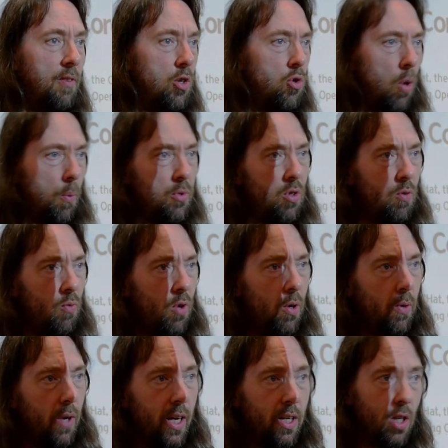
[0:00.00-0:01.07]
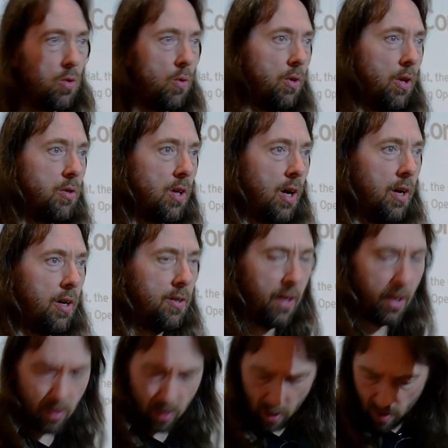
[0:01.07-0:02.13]
it drops to root, it does all those kind of
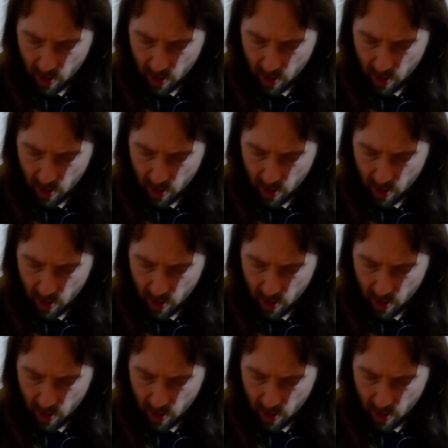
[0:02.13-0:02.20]
things.